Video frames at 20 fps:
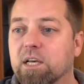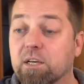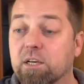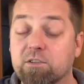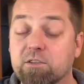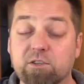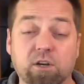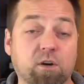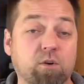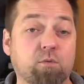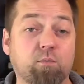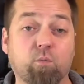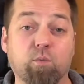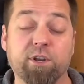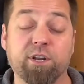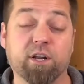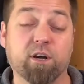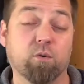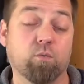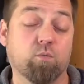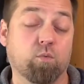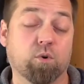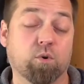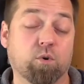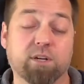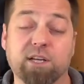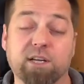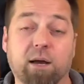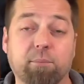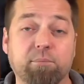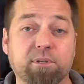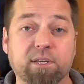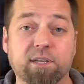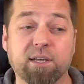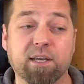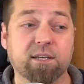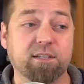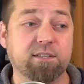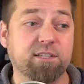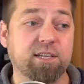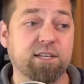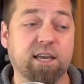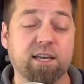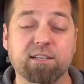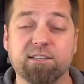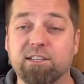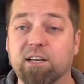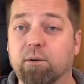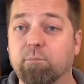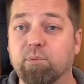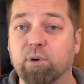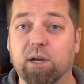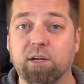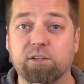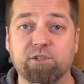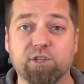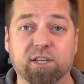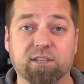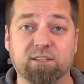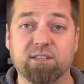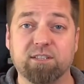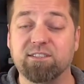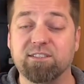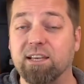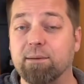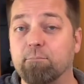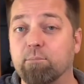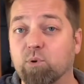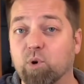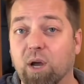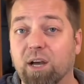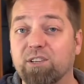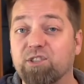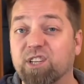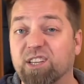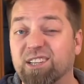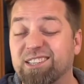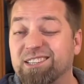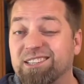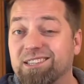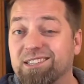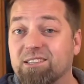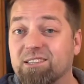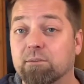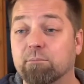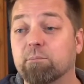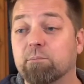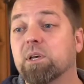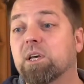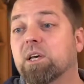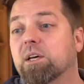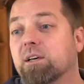So, we're adopting SDK style projects, the same project system